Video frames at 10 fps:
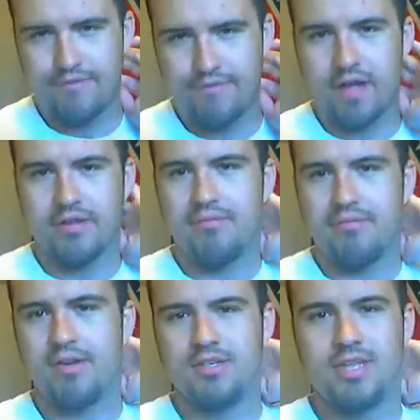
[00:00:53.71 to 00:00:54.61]
falcon
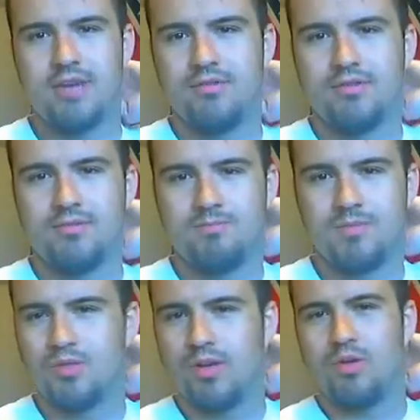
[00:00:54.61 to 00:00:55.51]
punch that was
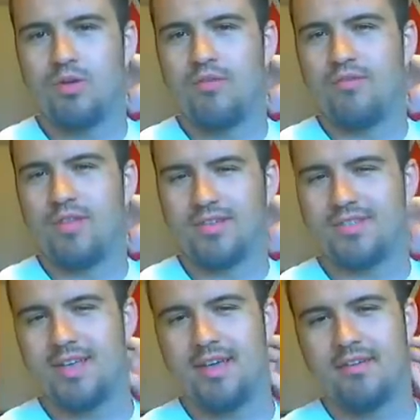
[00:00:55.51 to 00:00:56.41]
the 2012
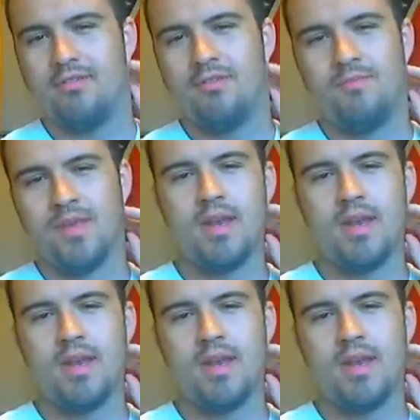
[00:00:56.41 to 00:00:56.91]
election cycle.